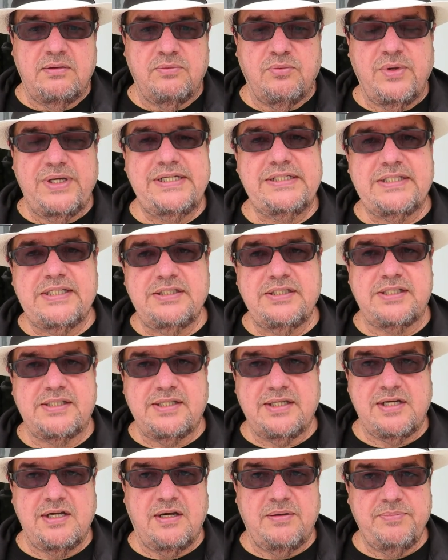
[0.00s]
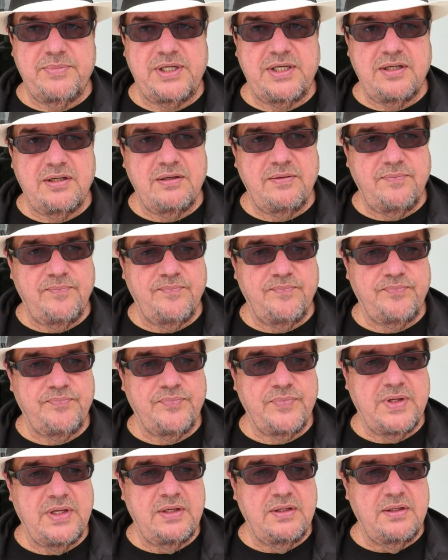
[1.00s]
Reasons to come here.
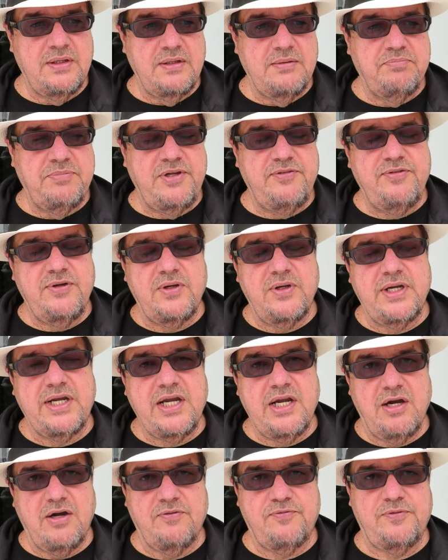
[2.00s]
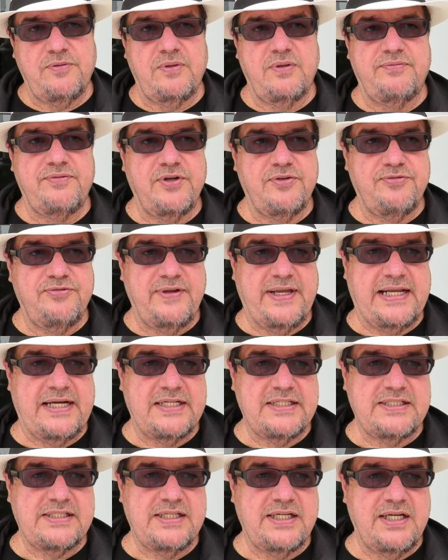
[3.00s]
Be very careful of your
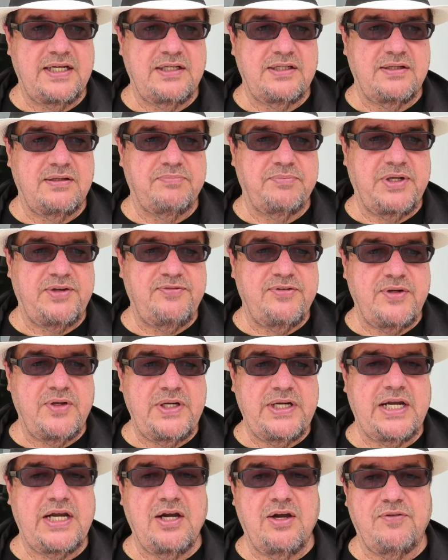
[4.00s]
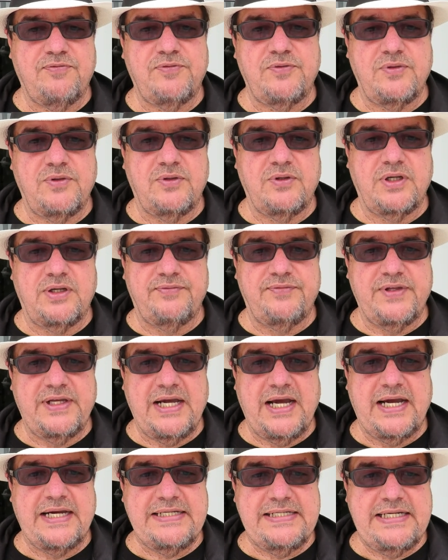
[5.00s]
fantasy. Be very careful of the
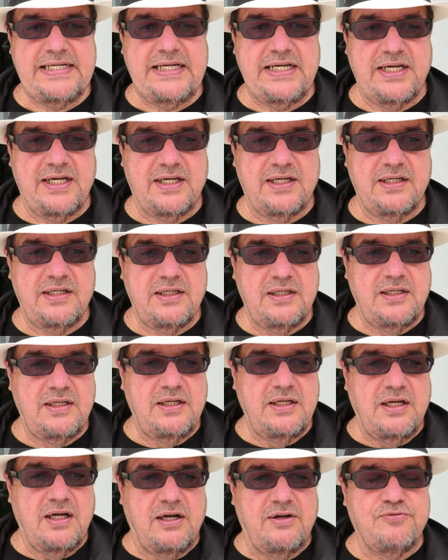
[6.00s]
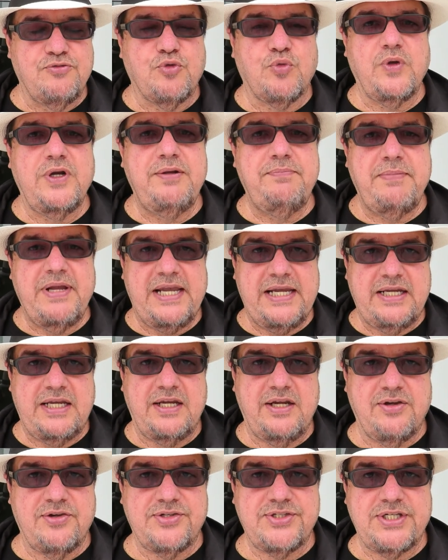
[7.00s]
idea of
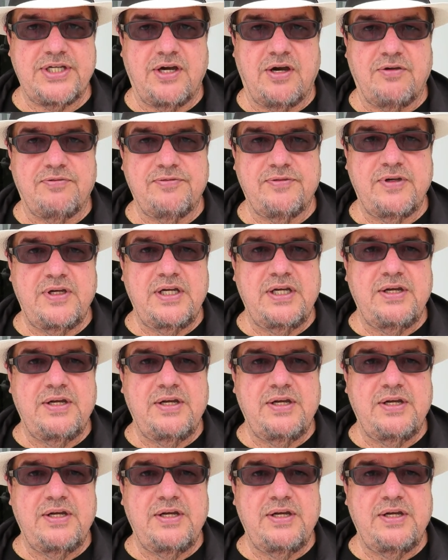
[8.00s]
remaking yourself.